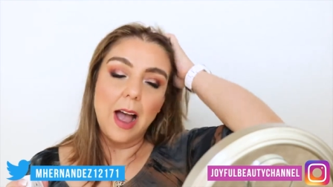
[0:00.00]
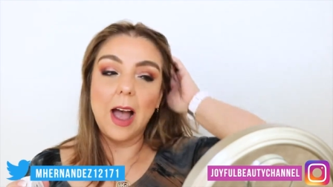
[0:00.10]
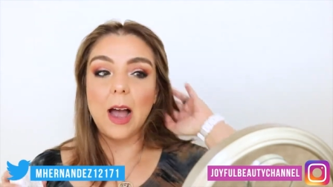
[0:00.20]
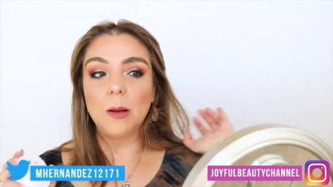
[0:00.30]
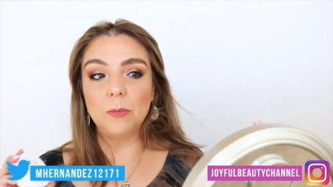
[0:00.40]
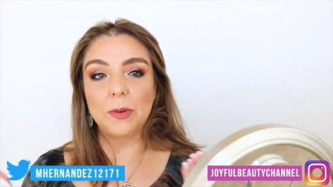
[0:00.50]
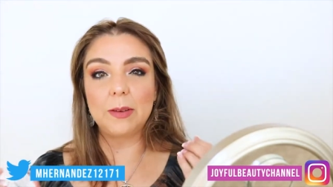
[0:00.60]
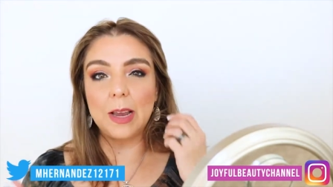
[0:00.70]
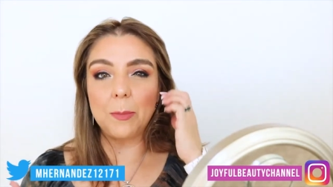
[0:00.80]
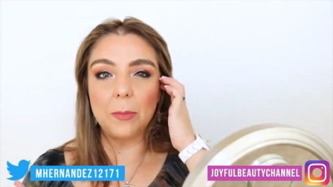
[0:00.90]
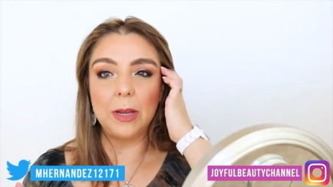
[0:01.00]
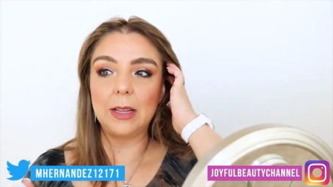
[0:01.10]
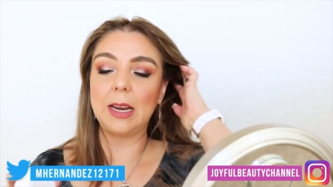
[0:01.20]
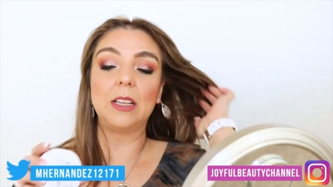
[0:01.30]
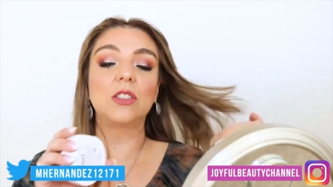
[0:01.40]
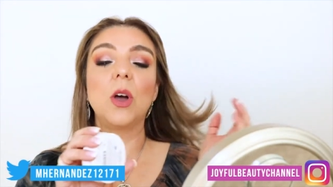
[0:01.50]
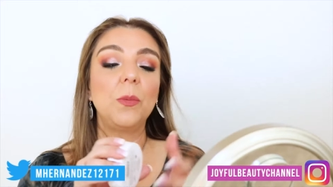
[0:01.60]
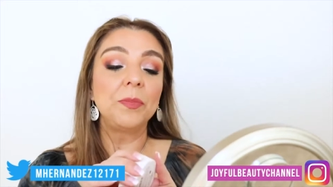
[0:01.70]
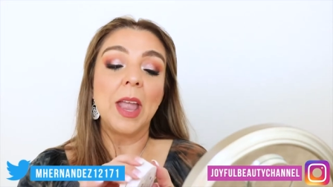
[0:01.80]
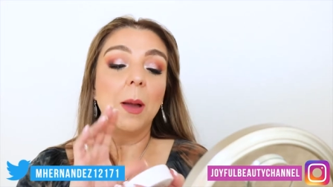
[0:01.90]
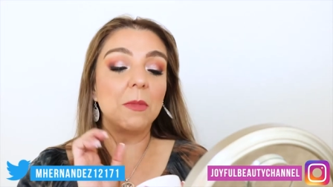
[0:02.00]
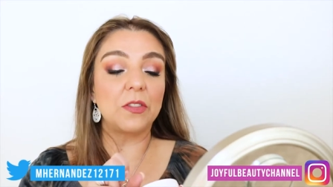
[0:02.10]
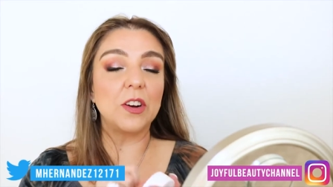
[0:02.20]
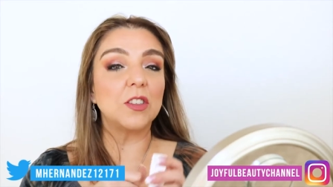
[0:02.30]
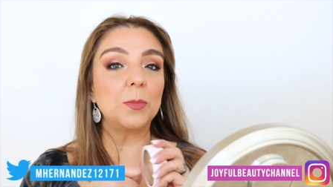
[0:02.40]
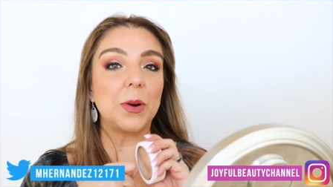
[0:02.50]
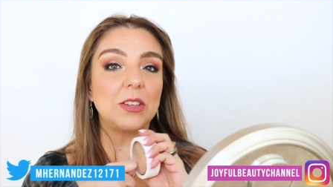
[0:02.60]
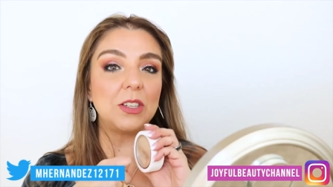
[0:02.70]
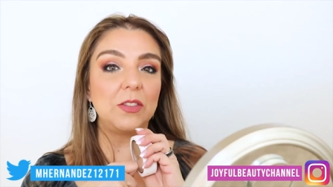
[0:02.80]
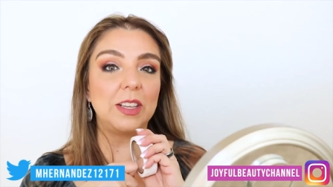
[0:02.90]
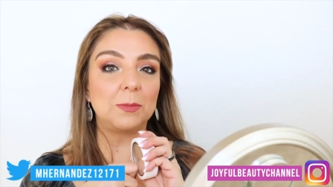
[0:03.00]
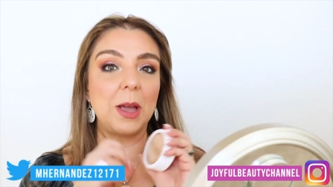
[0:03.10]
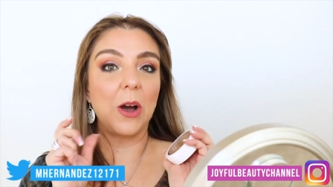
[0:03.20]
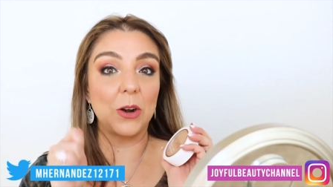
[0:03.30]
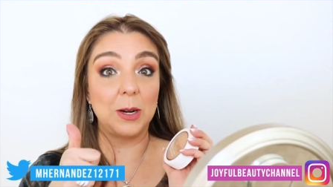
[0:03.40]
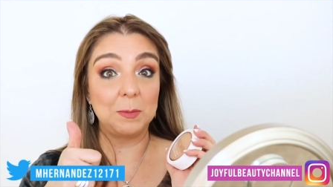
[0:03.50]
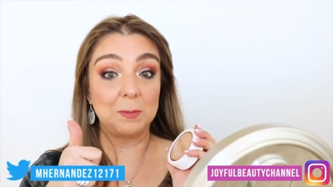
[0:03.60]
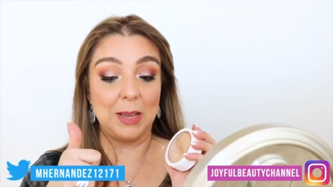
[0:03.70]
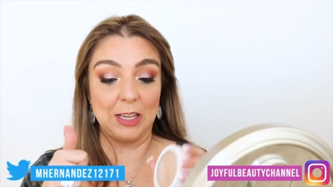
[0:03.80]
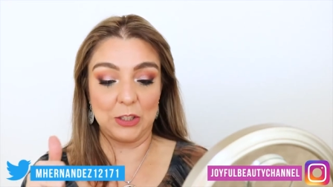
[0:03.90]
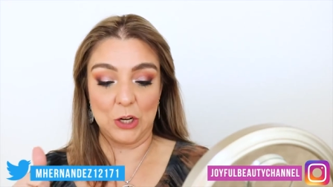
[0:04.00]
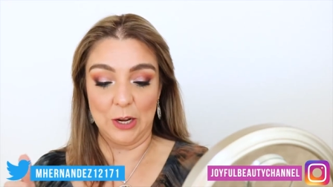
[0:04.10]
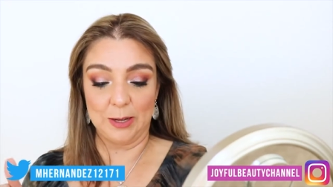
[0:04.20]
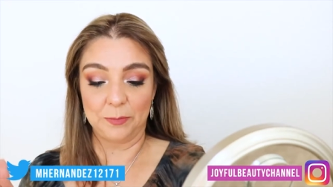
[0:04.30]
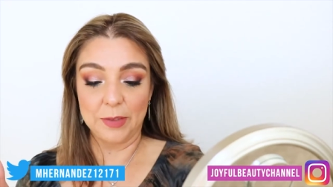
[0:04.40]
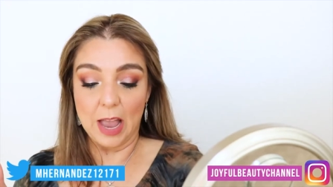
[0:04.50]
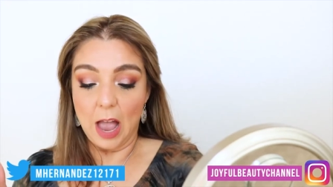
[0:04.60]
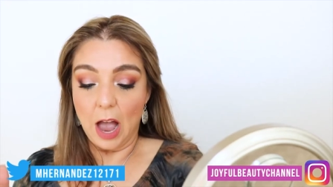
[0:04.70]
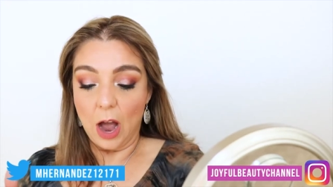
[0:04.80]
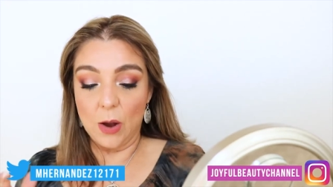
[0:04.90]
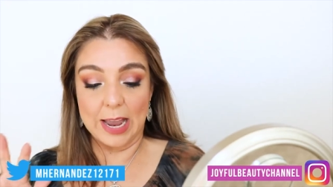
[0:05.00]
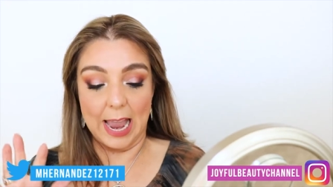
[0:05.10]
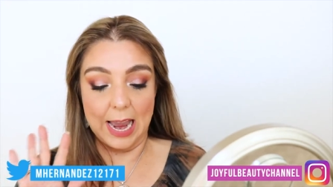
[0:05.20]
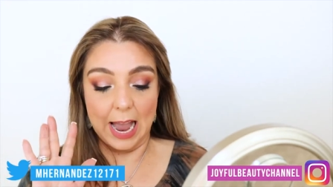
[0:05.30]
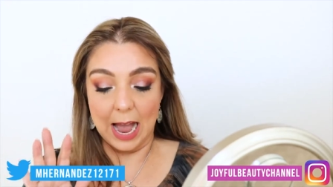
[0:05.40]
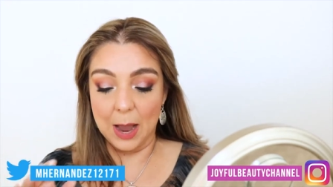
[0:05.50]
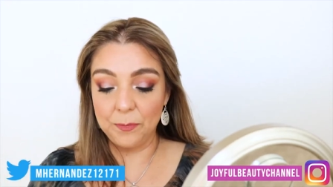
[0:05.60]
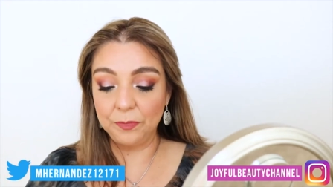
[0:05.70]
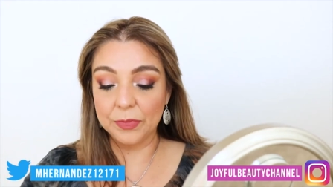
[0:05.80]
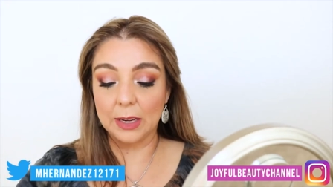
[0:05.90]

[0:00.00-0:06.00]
um, capability. So my first impression of this powder is good. Okay, um,